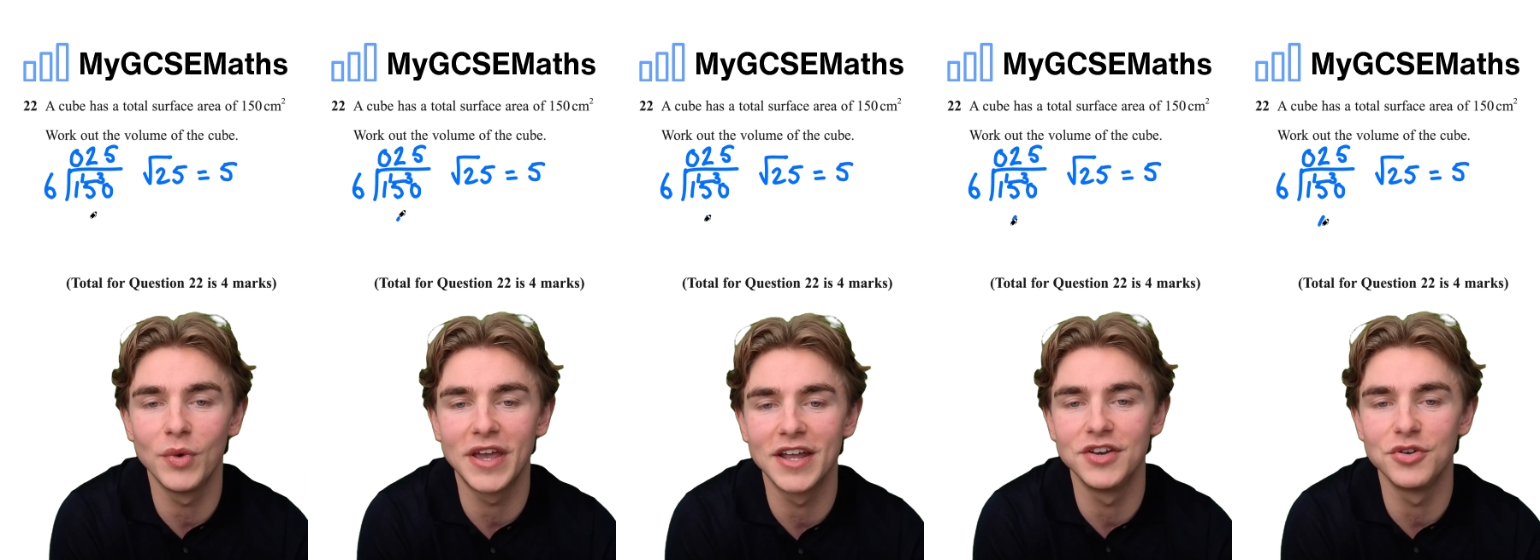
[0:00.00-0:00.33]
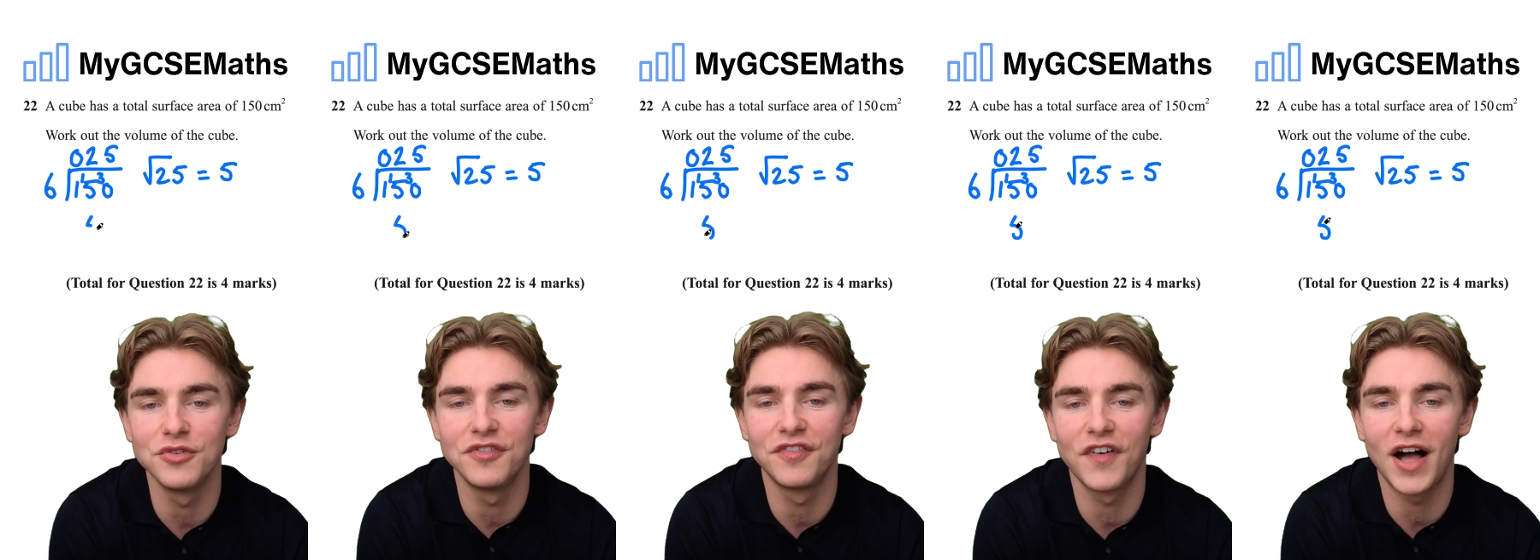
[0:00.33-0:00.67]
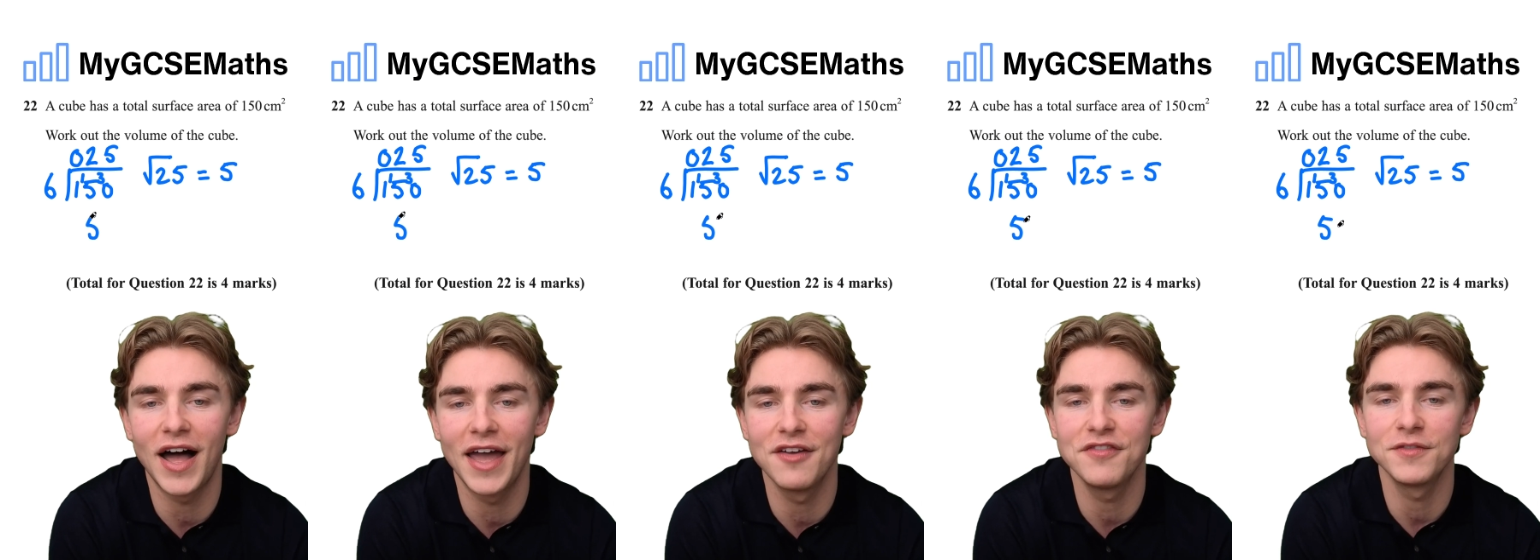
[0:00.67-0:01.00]
we can do
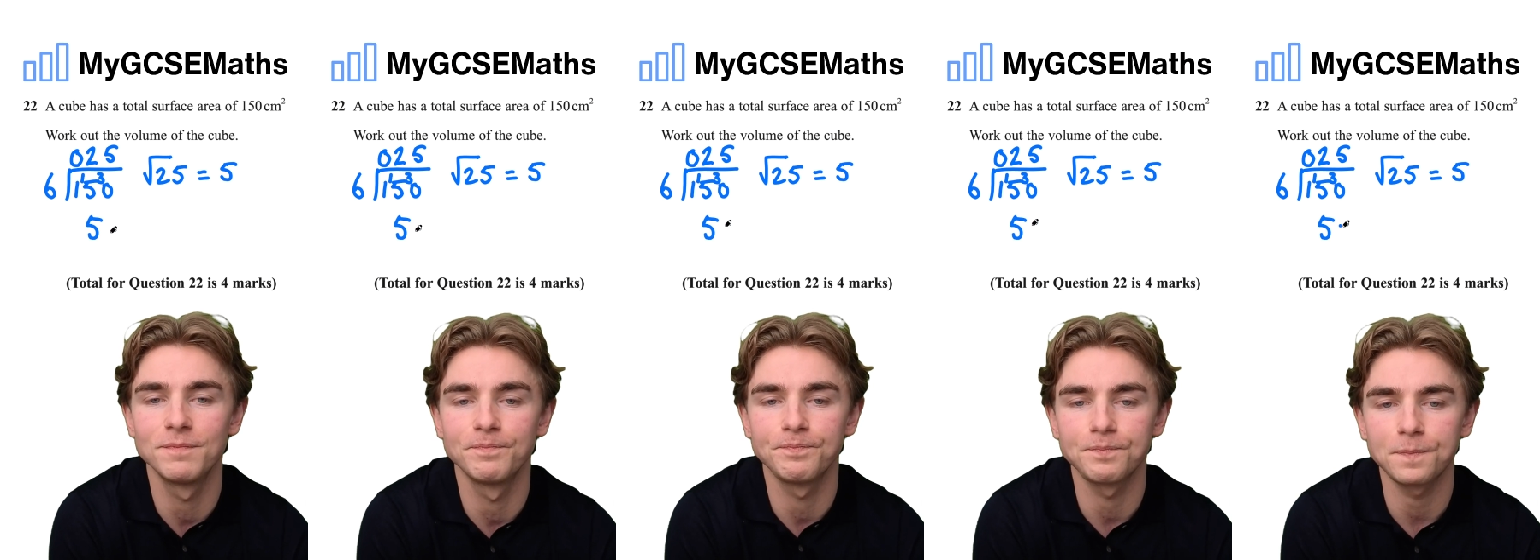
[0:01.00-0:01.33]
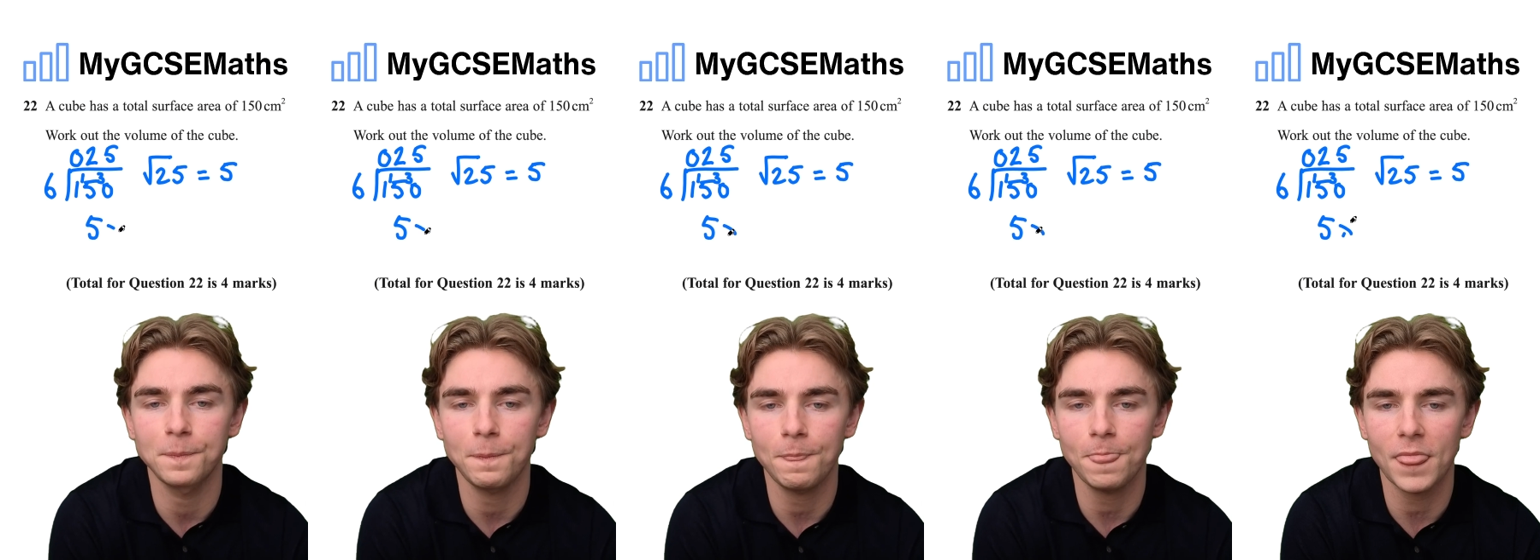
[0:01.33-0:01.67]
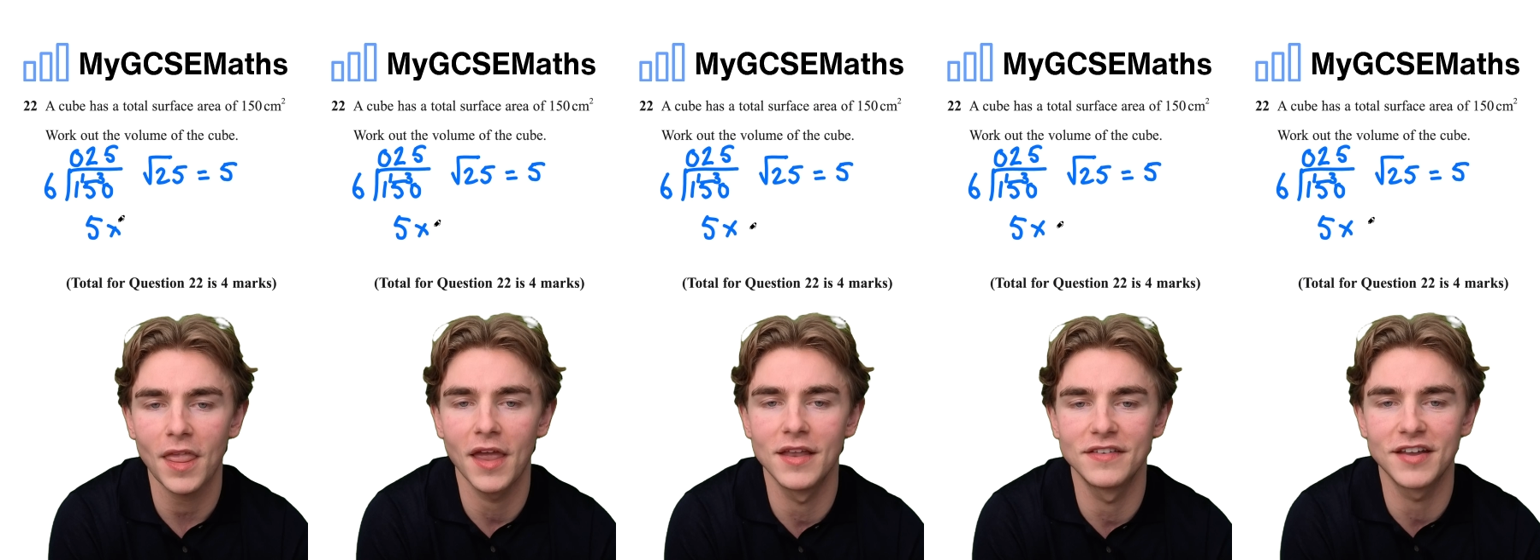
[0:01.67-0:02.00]
5
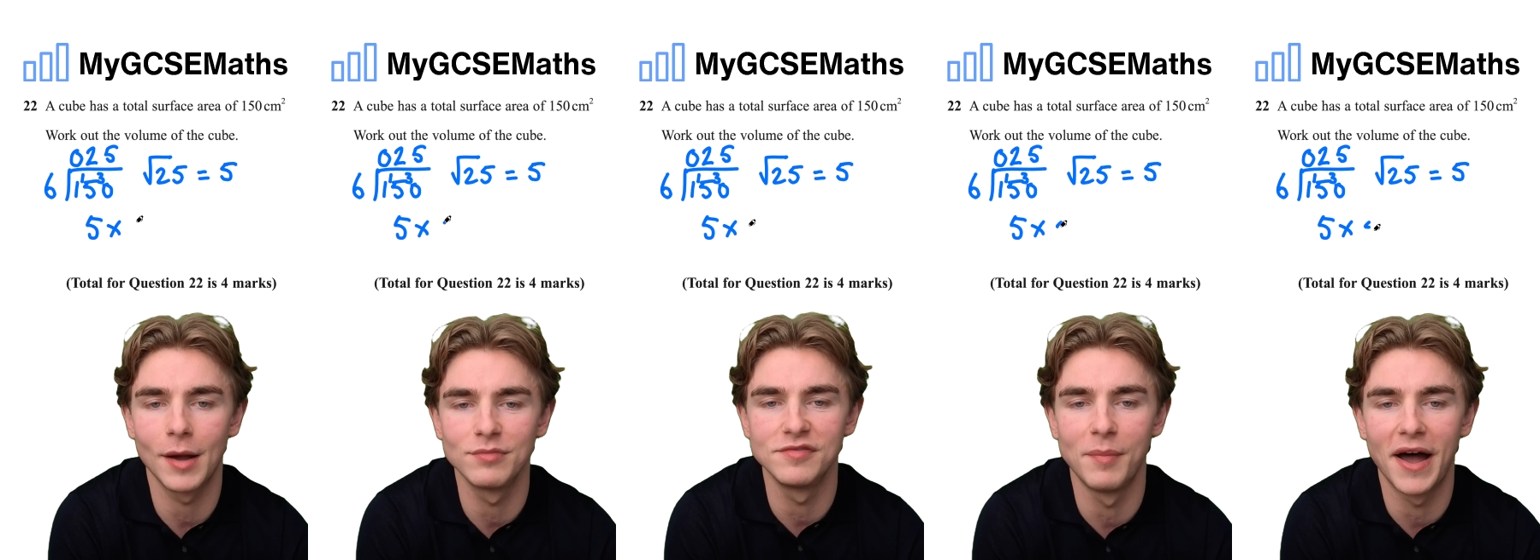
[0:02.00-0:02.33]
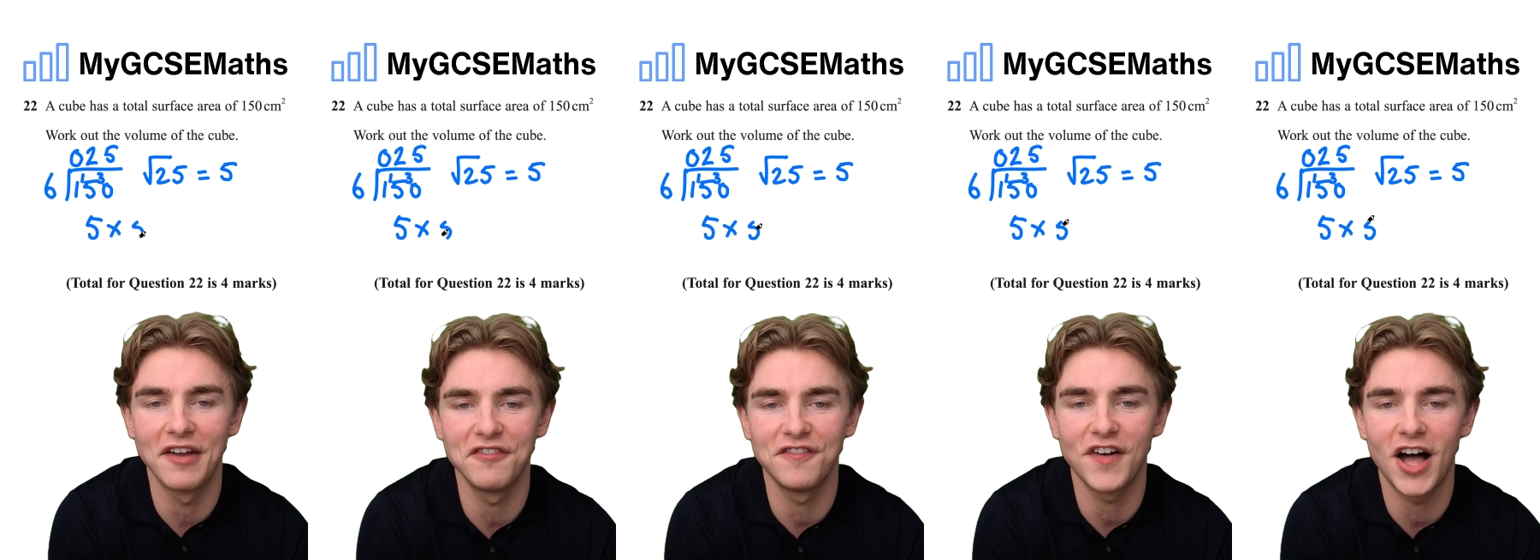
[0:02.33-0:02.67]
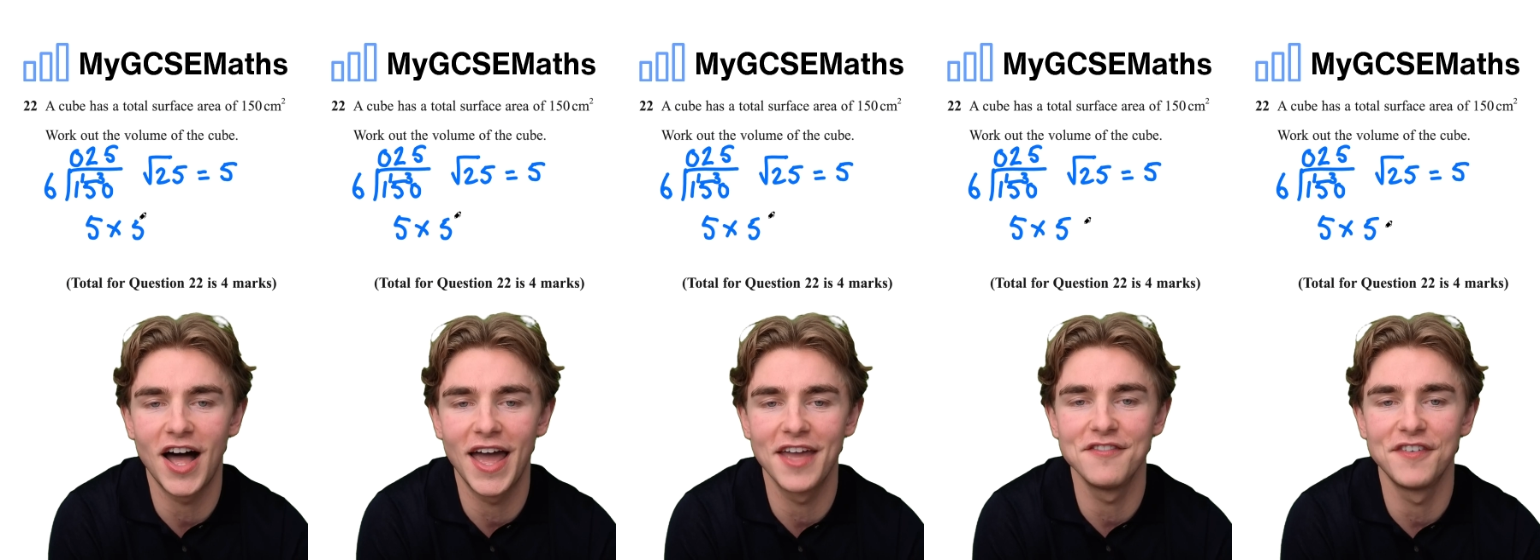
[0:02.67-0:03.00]
times by
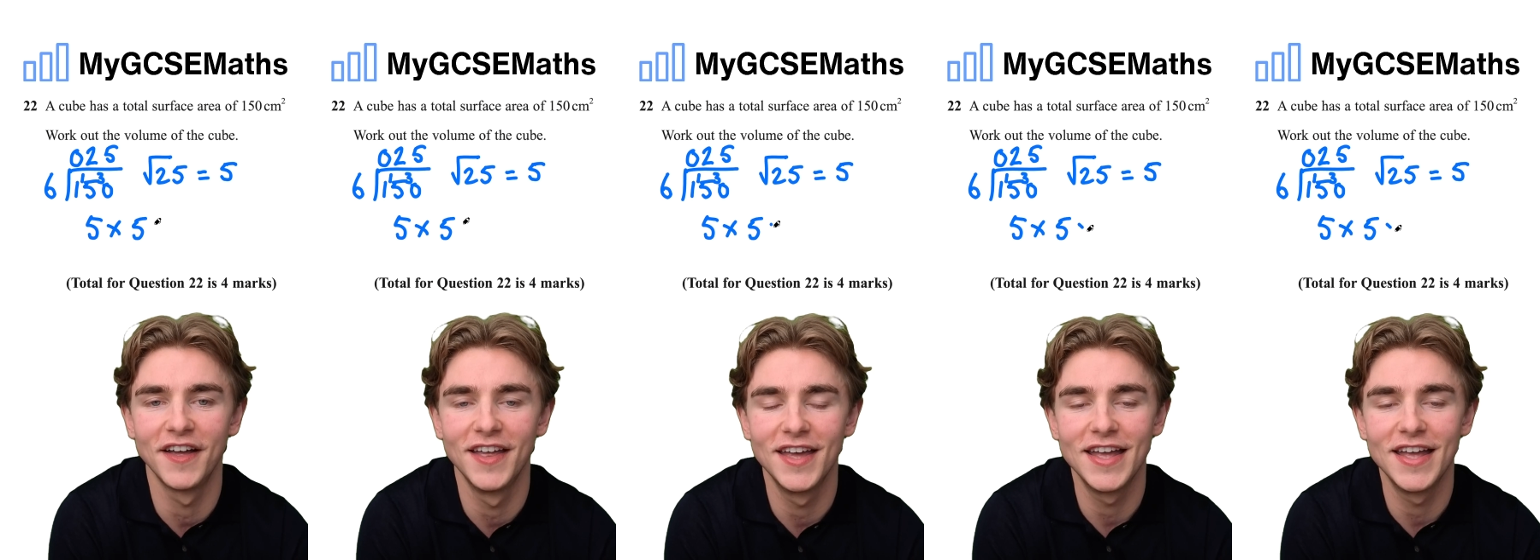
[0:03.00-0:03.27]
5.